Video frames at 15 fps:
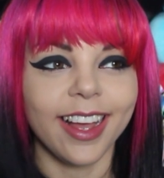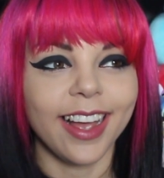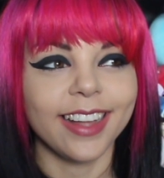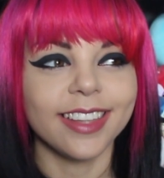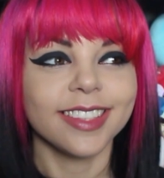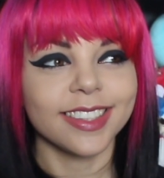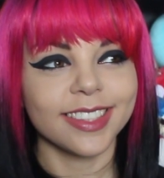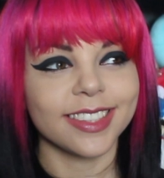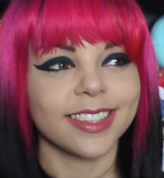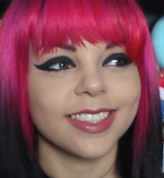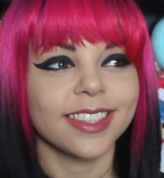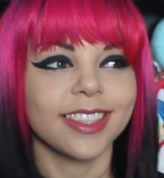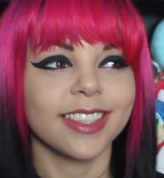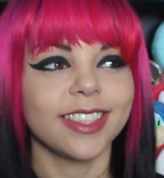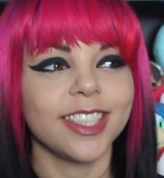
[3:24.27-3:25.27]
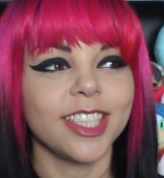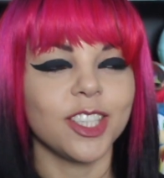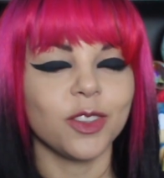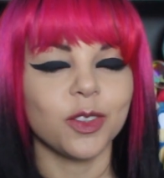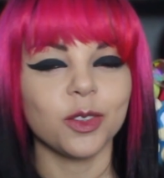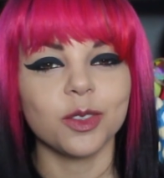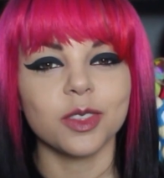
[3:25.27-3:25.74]
And
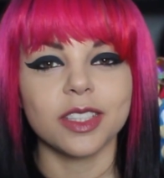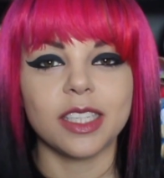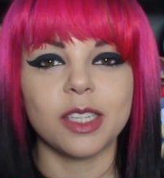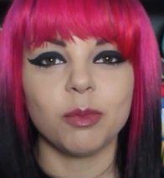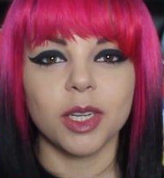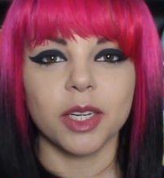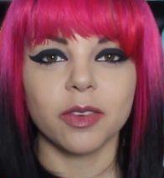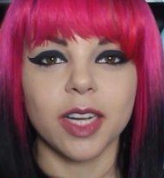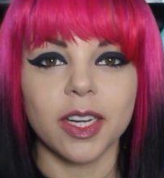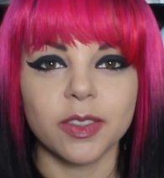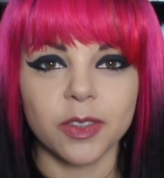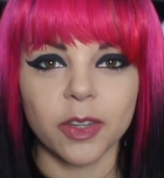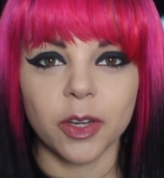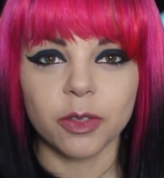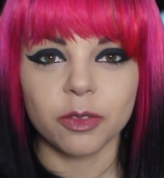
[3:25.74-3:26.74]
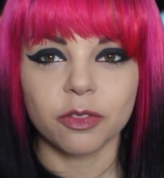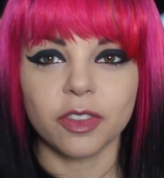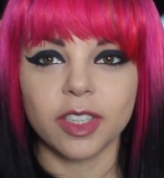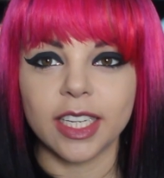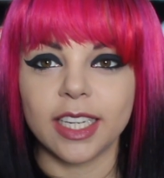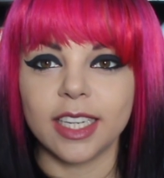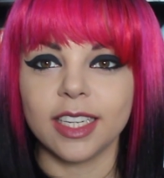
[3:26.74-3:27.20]
you'll see me around
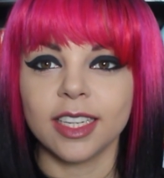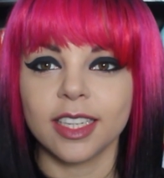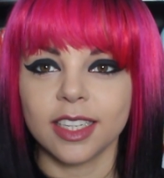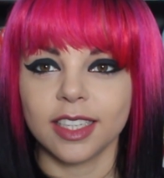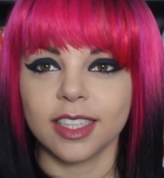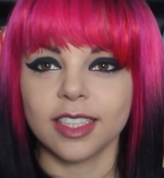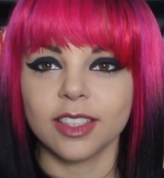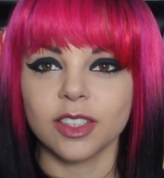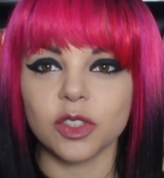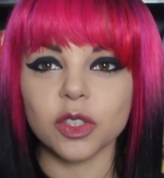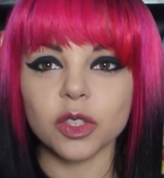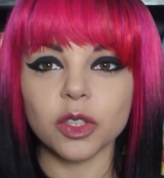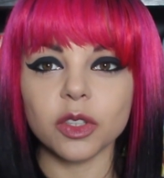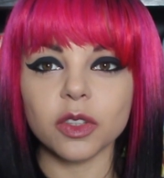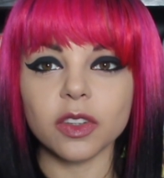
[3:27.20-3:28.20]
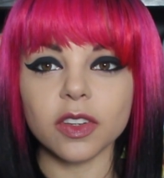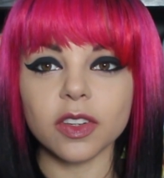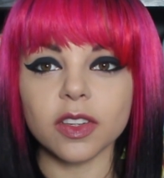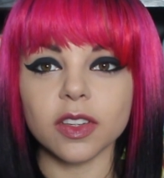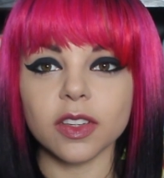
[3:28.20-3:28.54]
hopefully soon